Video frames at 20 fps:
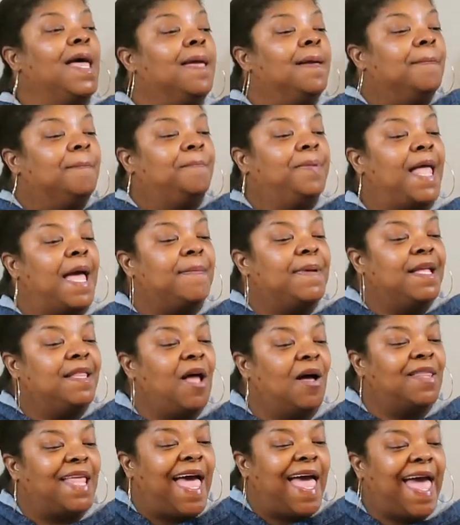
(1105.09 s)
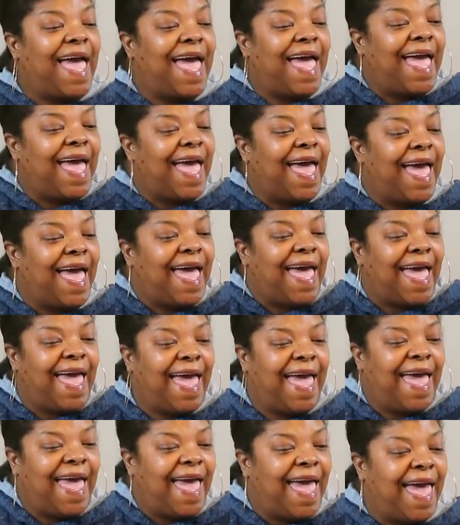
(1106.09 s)
Blame it on the
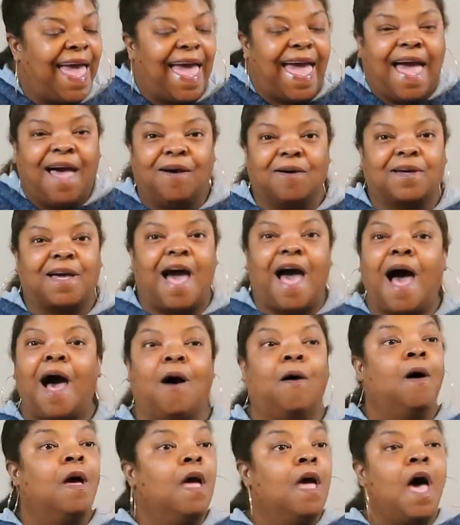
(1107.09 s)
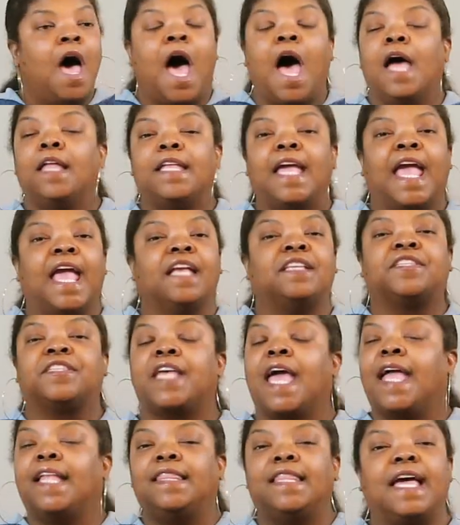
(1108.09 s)
alcohol. Honey, he
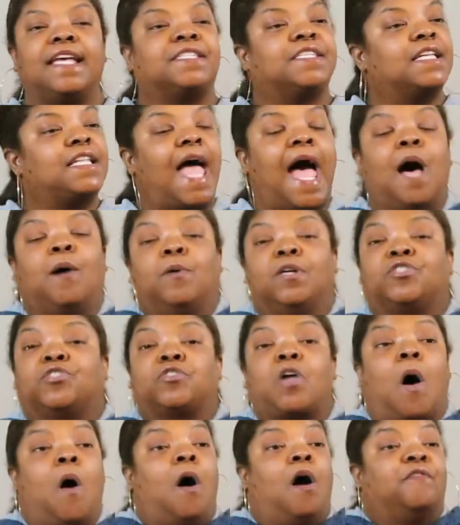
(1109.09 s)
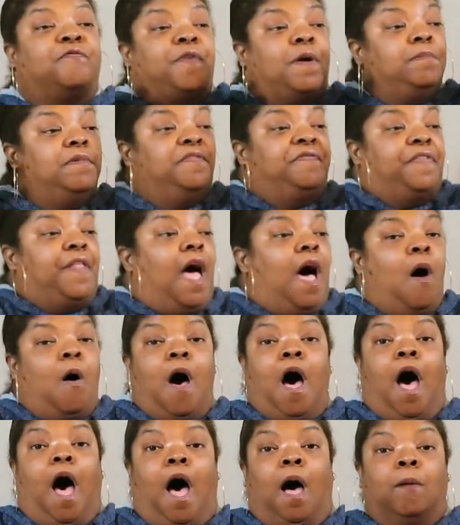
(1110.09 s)
said, listen, I was
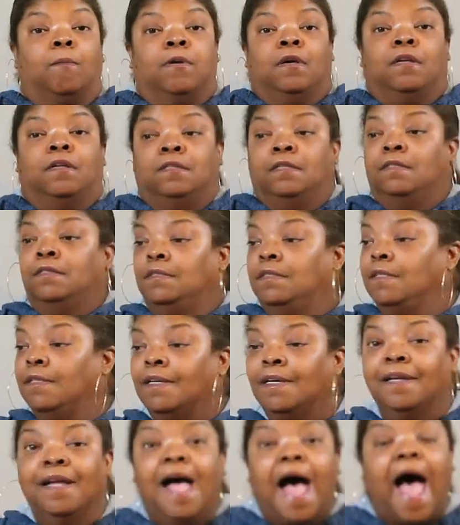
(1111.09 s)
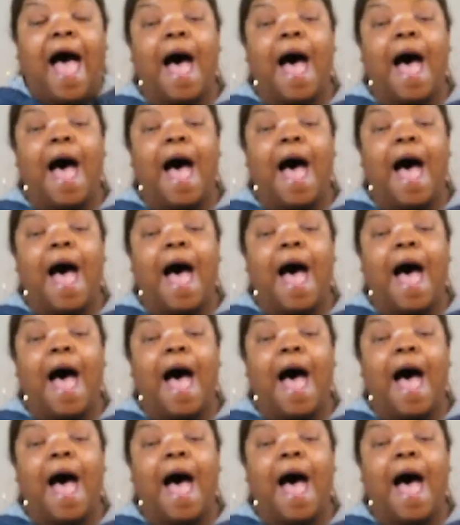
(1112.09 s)
tall from the floor.